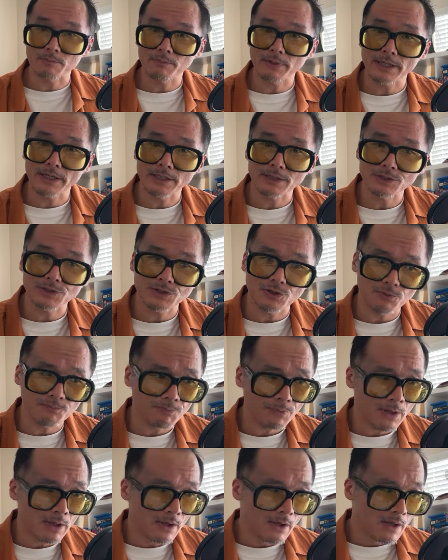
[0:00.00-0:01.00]
page. So
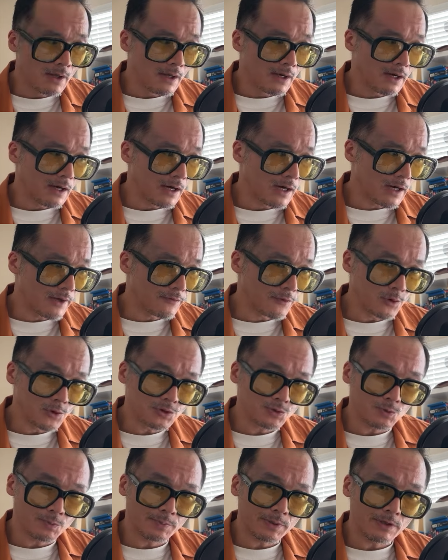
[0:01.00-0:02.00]
and
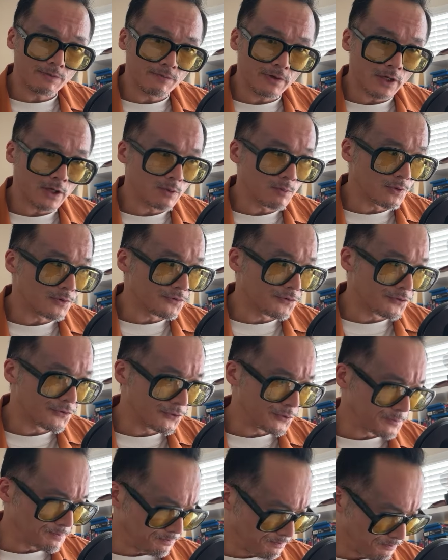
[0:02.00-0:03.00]
those will be available to